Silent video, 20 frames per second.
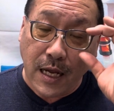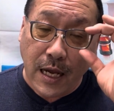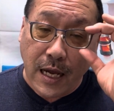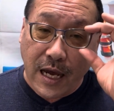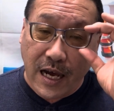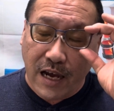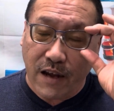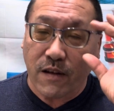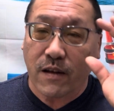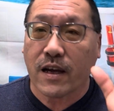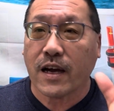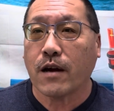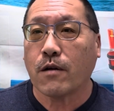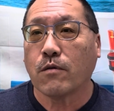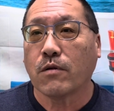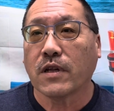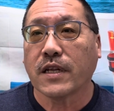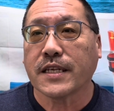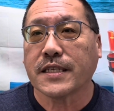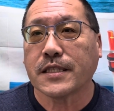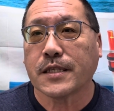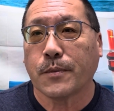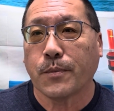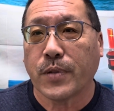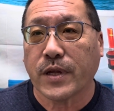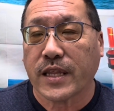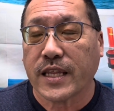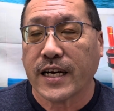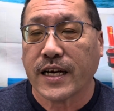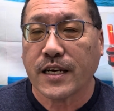I really
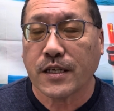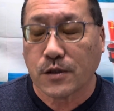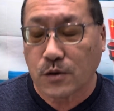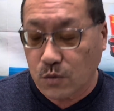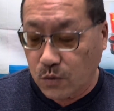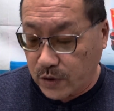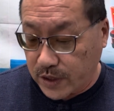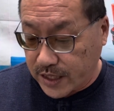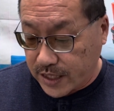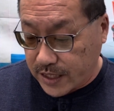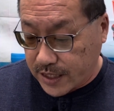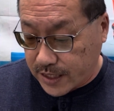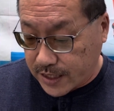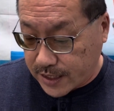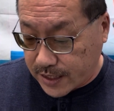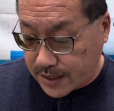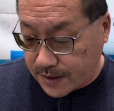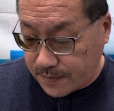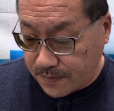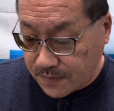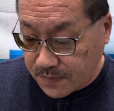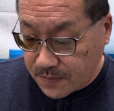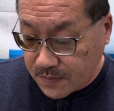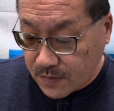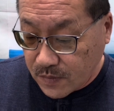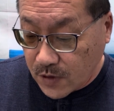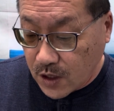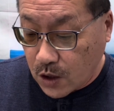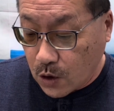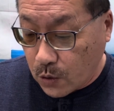sympathize with
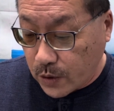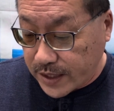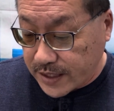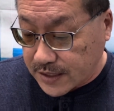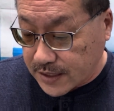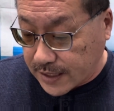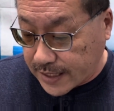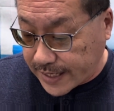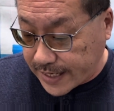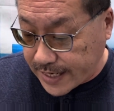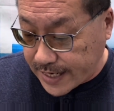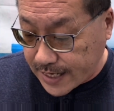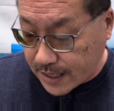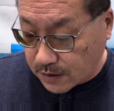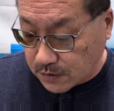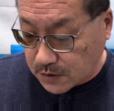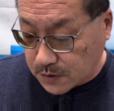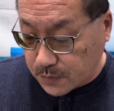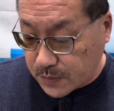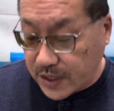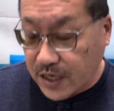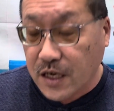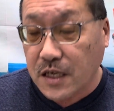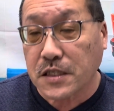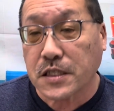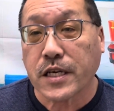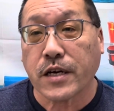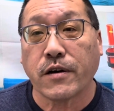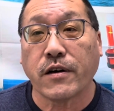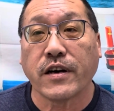Quinn's Lighthouse, because
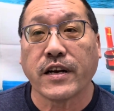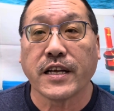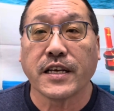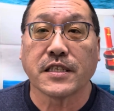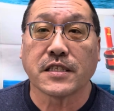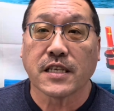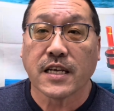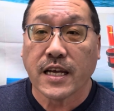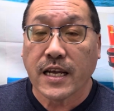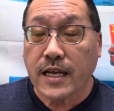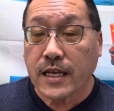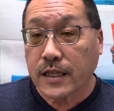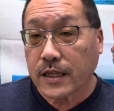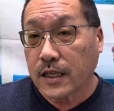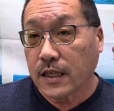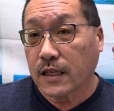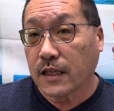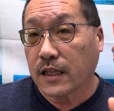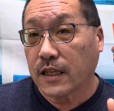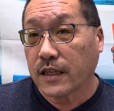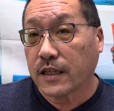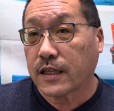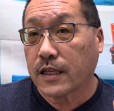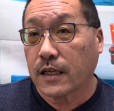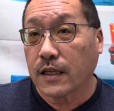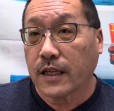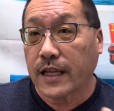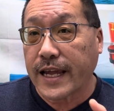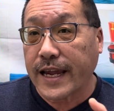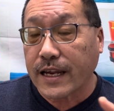here it is. The
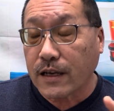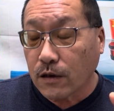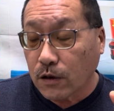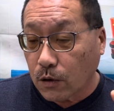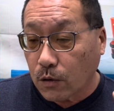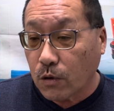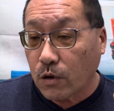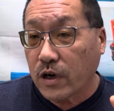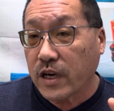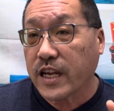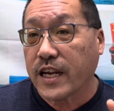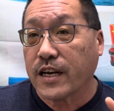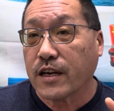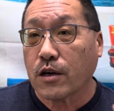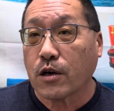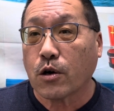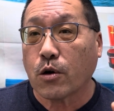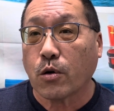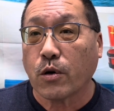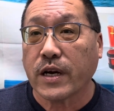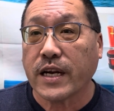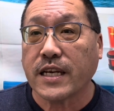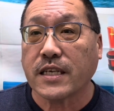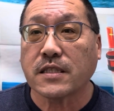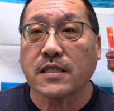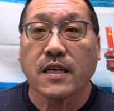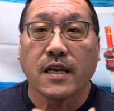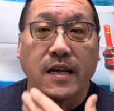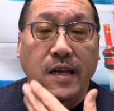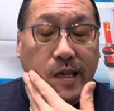landlord
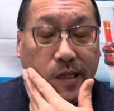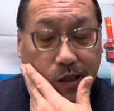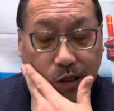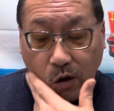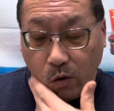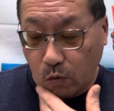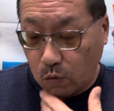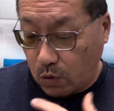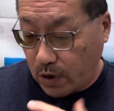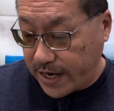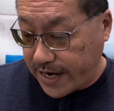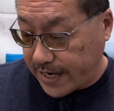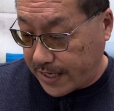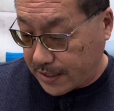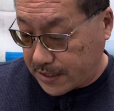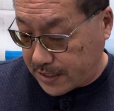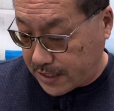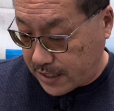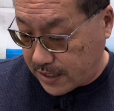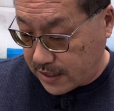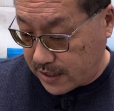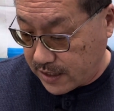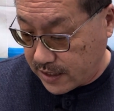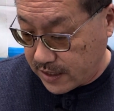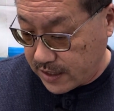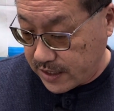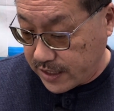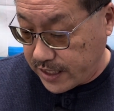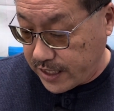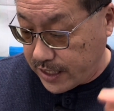increased the rent.
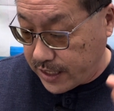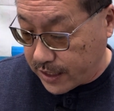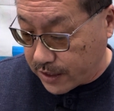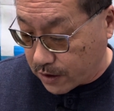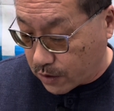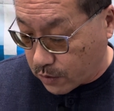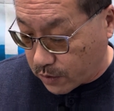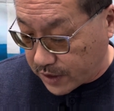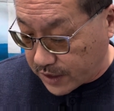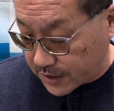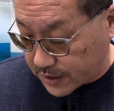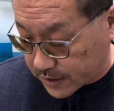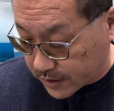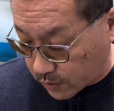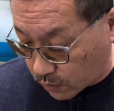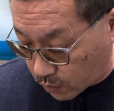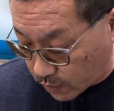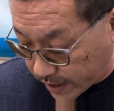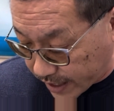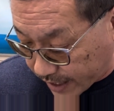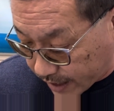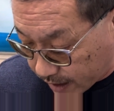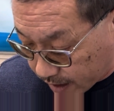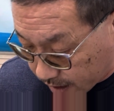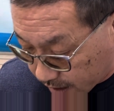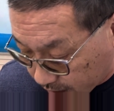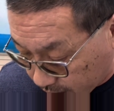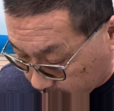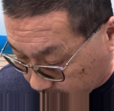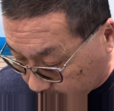He increased the rent
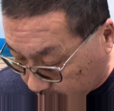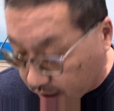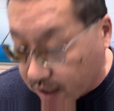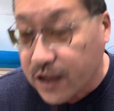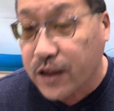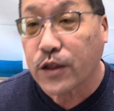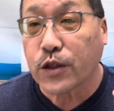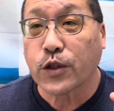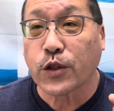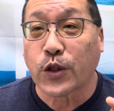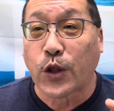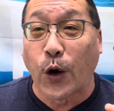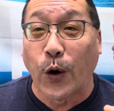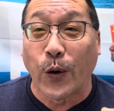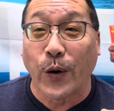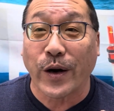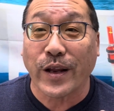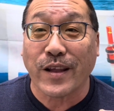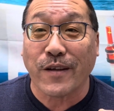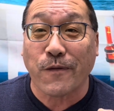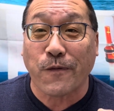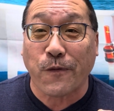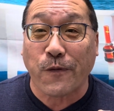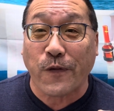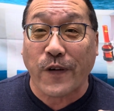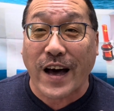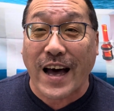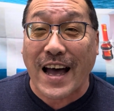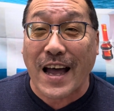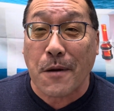
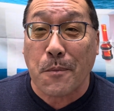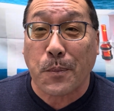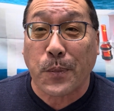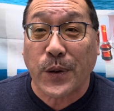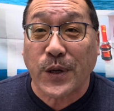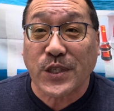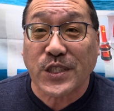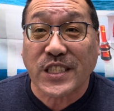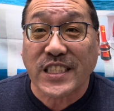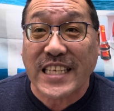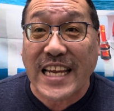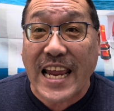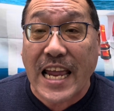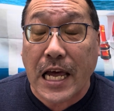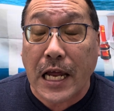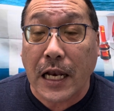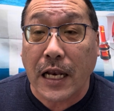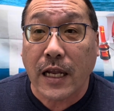35%.